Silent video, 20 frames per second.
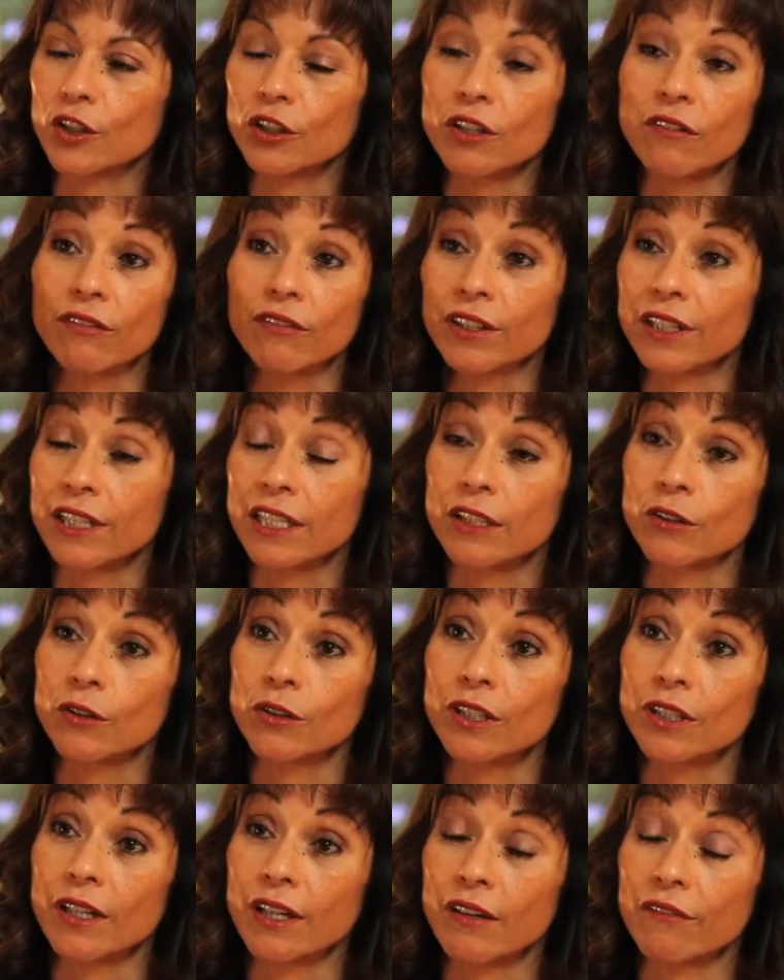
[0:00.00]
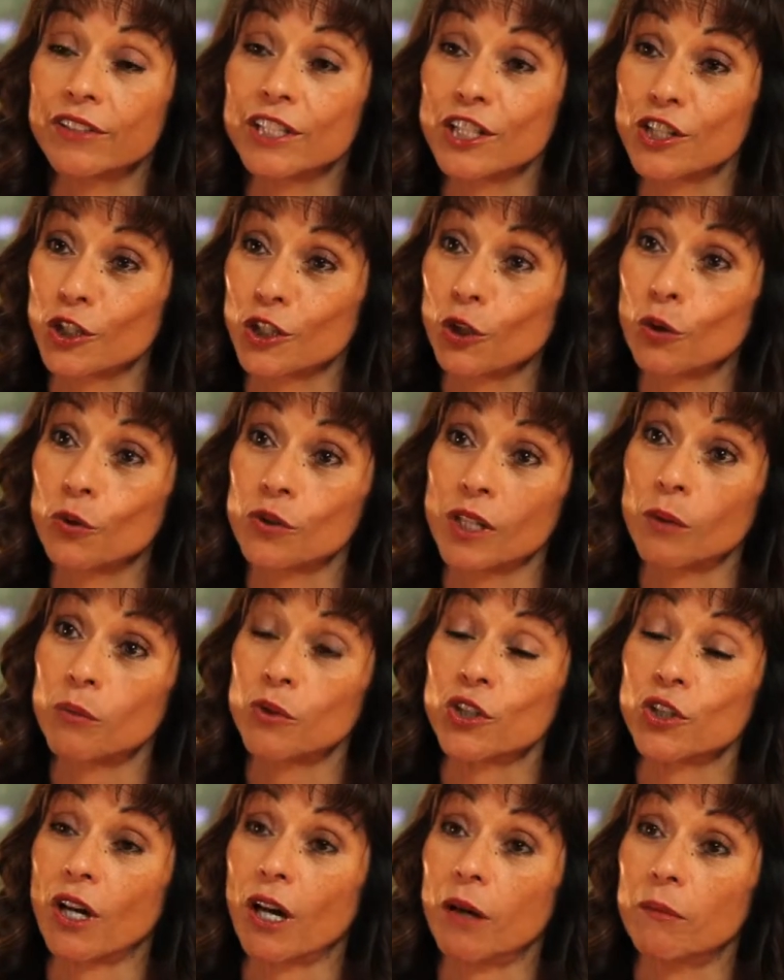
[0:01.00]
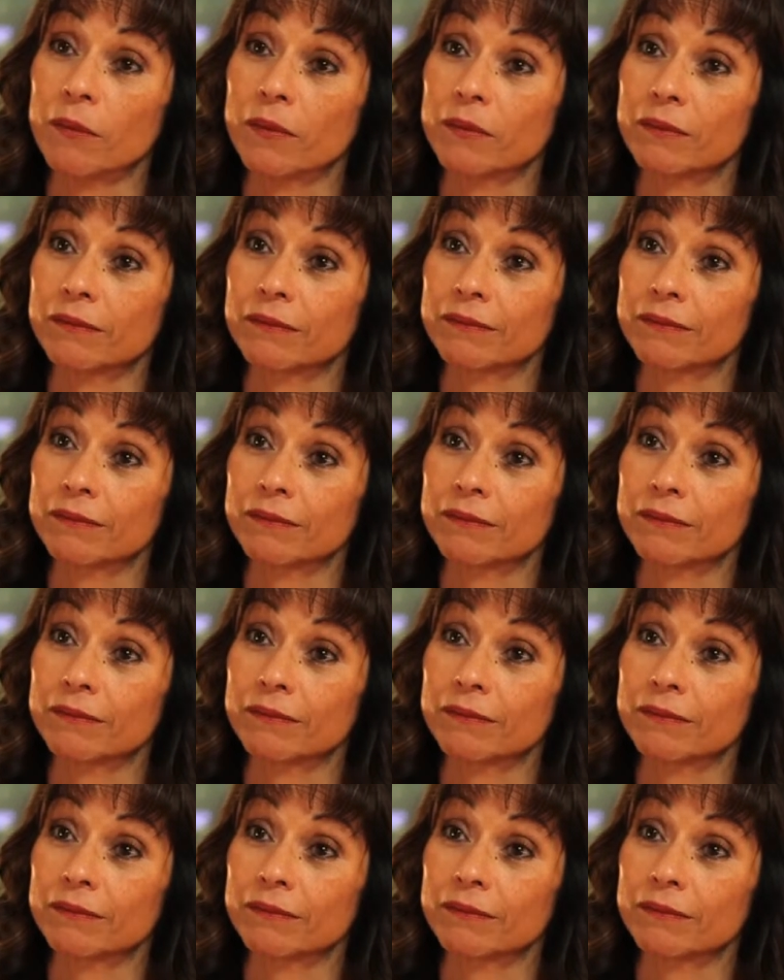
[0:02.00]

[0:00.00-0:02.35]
could have just closed up shop